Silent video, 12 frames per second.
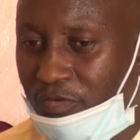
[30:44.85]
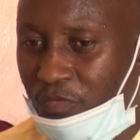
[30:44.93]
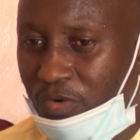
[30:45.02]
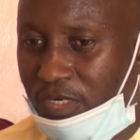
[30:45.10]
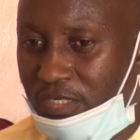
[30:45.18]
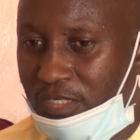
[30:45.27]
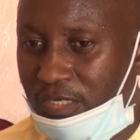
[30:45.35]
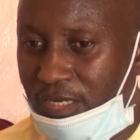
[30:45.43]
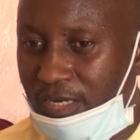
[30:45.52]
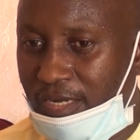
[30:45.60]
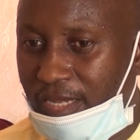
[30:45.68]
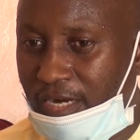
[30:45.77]
what
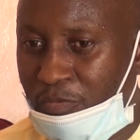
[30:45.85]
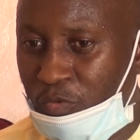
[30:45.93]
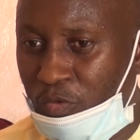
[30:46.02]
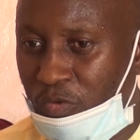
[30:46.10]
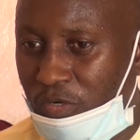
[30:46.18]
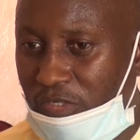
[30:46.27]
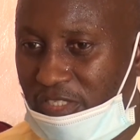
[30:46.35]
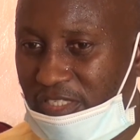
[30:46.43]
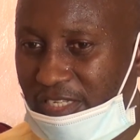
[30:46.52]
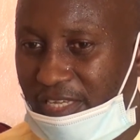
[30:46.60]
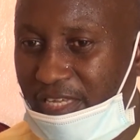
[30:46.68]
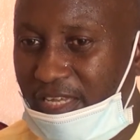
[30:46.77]
the Arabs would call
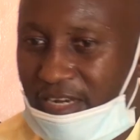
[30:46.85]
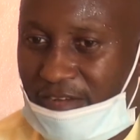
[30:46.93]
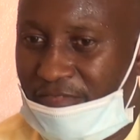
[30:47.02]
sakina,